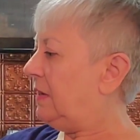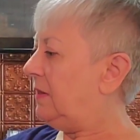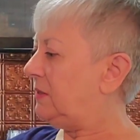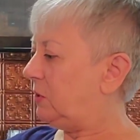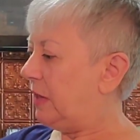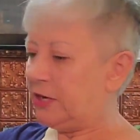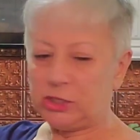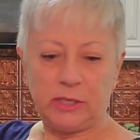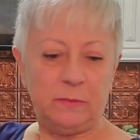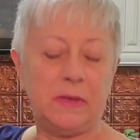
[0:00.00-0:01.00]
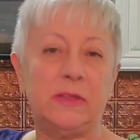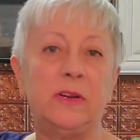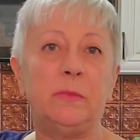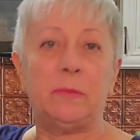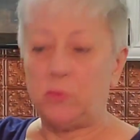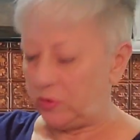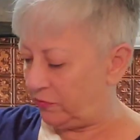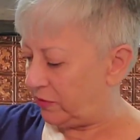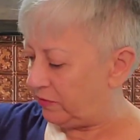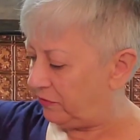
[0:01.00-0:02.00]
this will actually be a little bit more
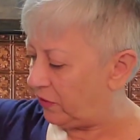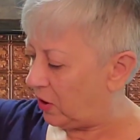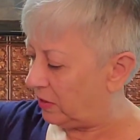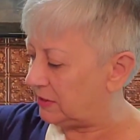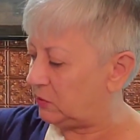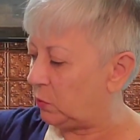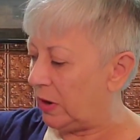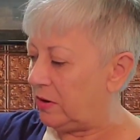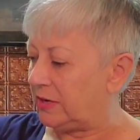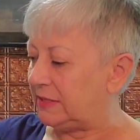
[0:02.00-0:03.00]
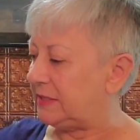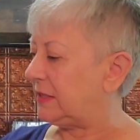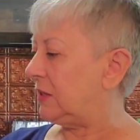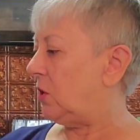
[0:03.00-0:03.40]
for the fall as well because it's a